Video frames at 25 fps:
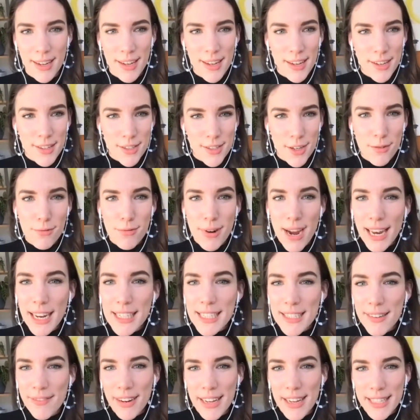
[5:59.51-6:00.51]
So
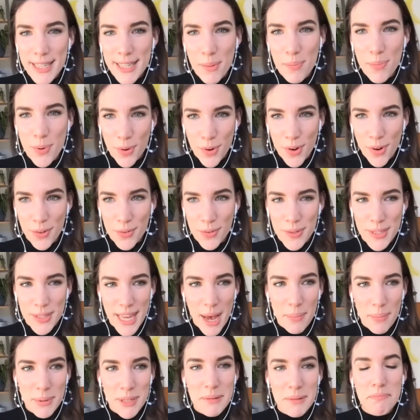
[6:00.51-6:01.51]
relatively simple
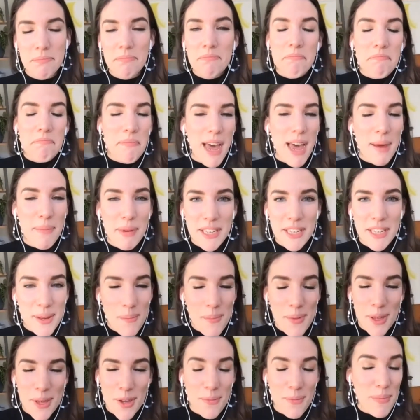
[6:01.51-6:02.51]
concept, maybe
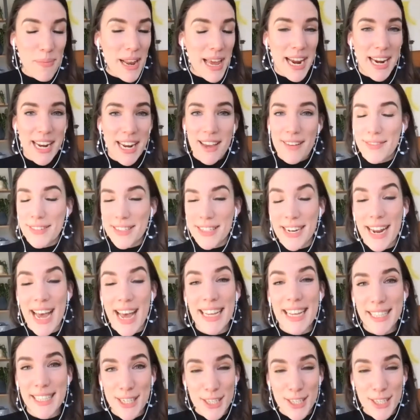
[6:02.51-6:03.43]
something you played even as a